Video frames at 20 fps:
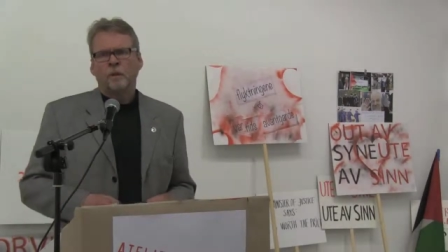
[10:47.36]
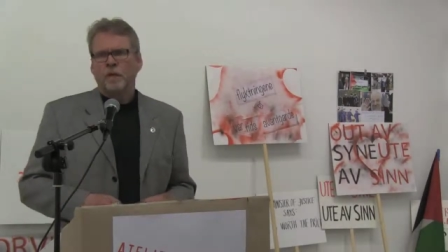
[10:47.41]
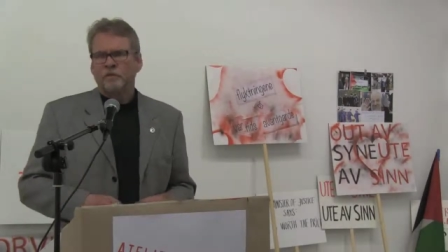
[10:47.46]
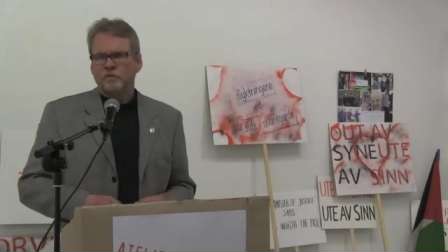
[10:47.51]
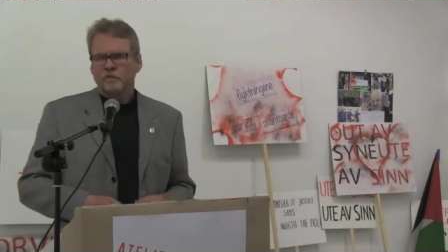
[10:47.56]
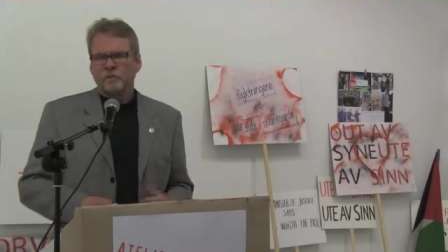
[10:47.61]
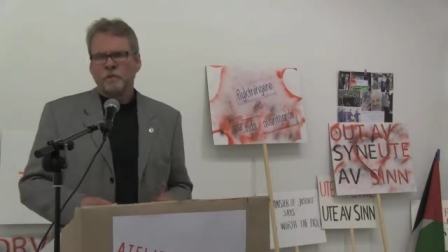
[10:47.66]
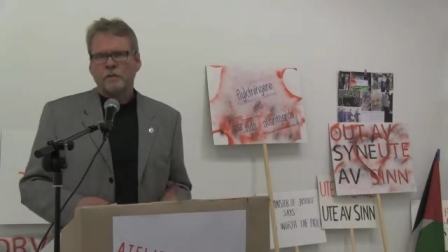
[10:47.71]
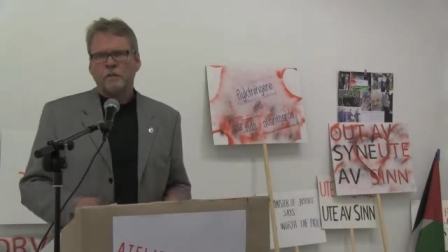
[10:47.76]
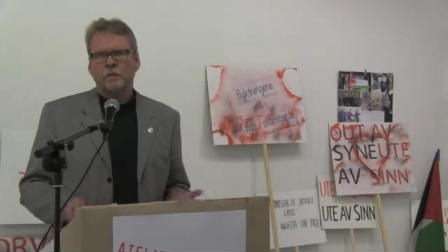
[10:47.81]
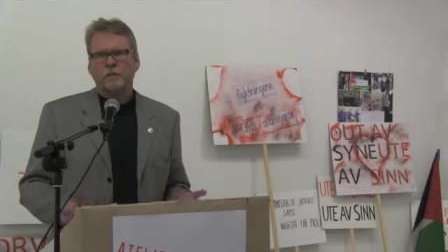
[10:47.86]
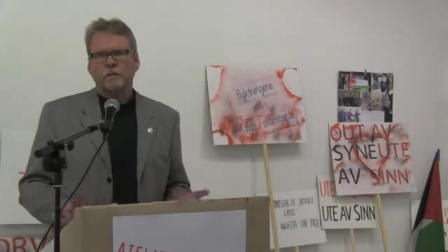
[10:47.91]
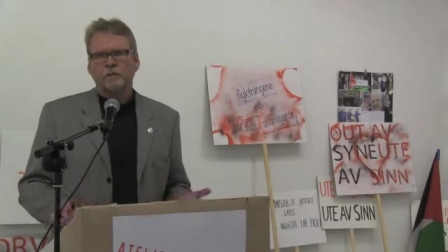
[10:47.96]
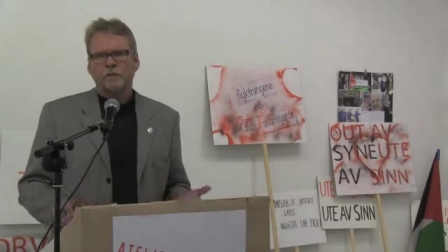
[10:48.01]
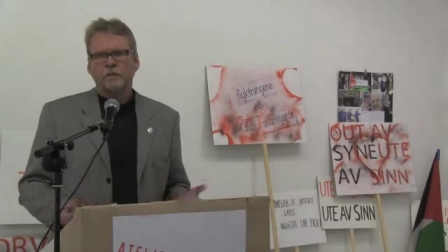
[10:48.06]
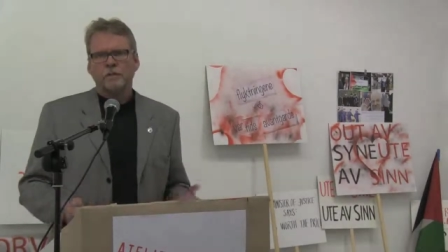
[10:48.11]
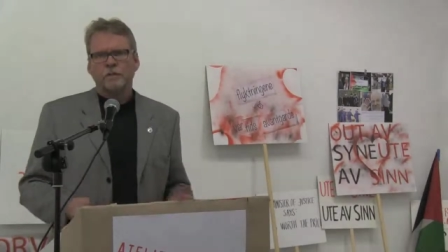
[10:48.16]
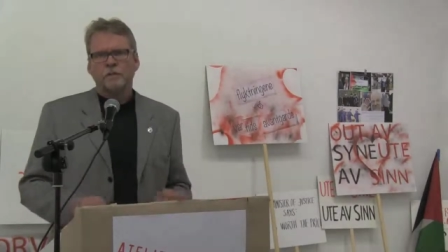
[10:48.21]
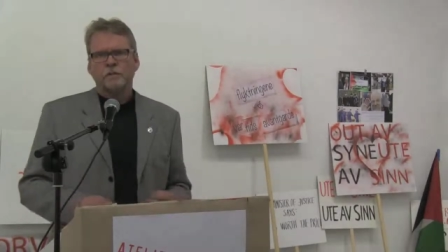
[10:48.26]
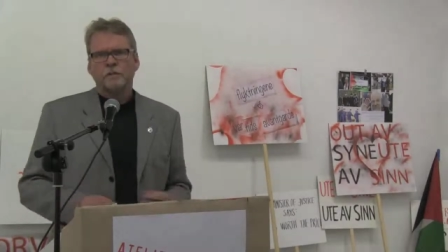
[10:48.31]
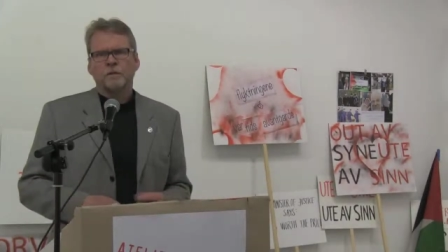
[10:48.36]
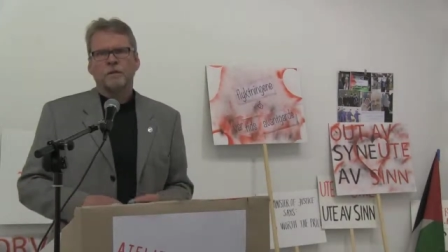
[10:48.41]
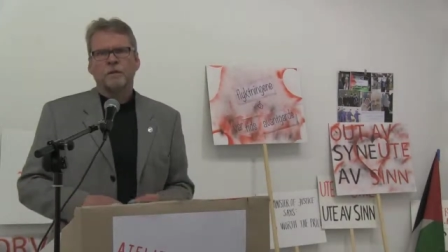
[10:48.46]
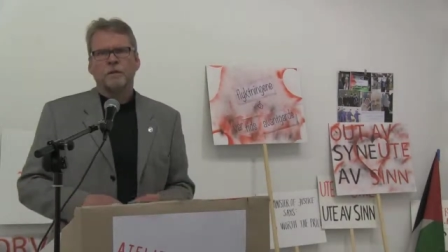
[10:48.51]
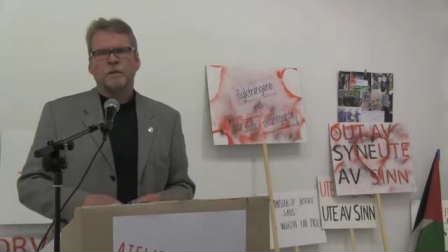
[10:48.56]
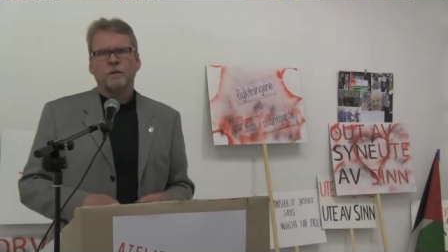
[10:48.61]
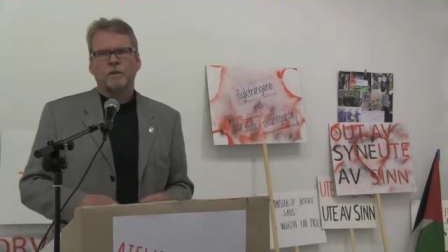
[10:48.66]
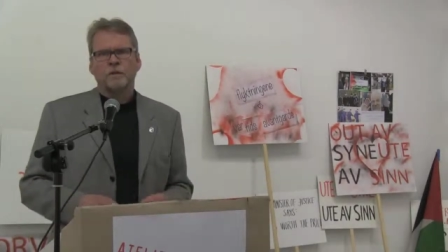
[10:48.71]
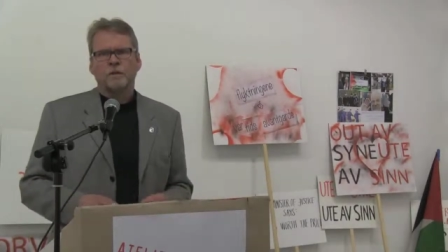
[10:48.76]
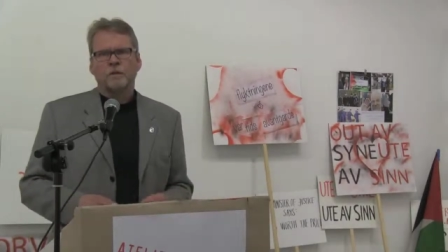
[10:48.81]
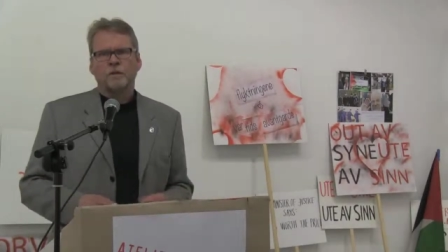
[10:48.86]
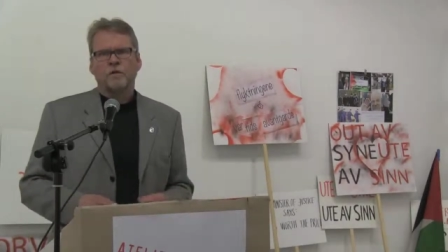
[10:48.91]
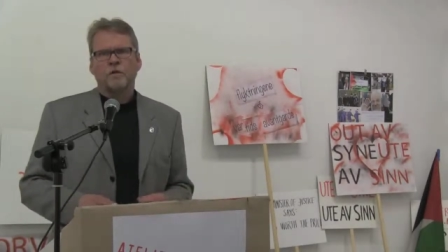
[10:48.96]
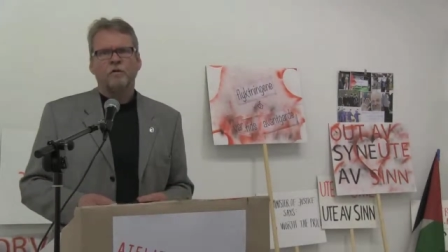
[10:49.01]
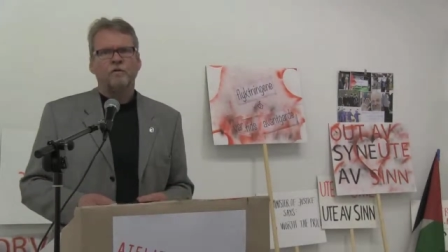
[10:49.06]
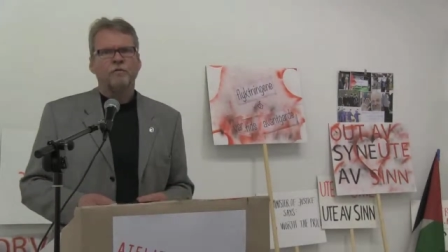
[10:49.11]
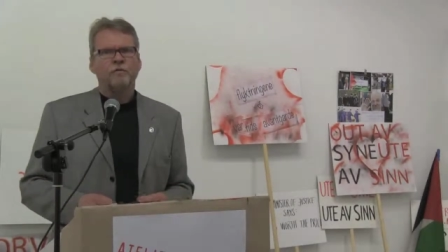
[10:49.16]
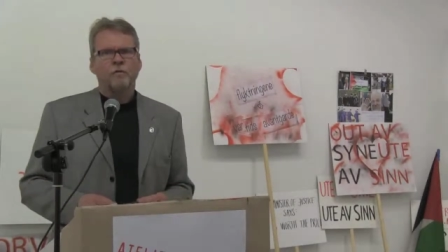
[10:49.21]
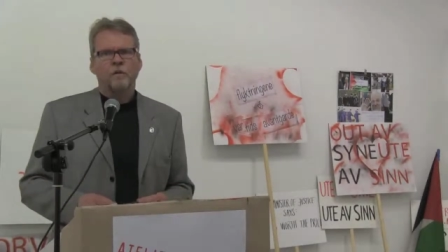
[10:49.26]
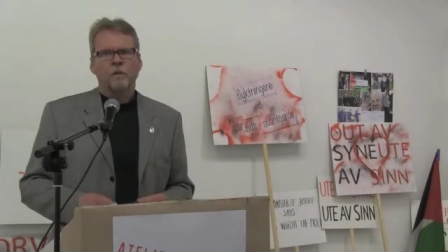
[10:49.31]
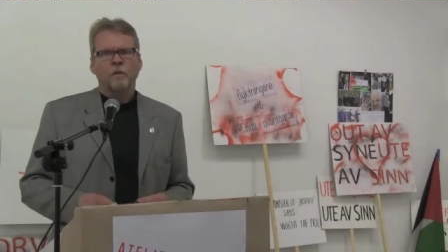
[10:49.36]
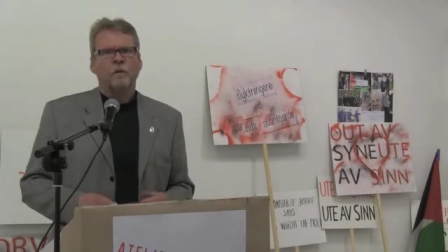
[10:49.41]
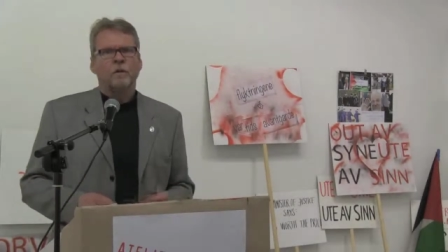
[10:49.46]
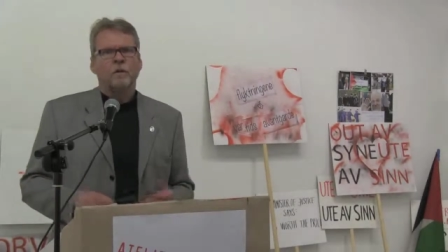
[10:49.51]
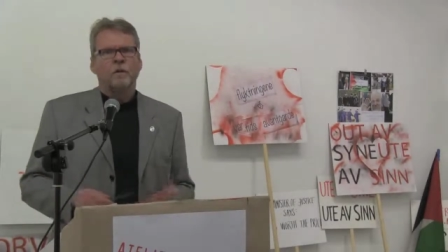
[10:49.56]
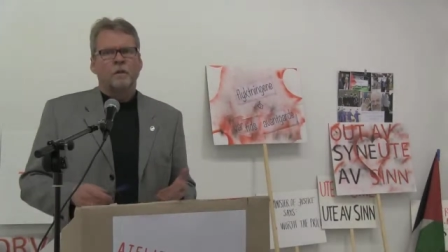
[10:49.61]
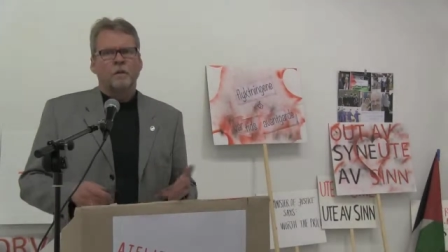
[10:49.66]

I've seen numbers of,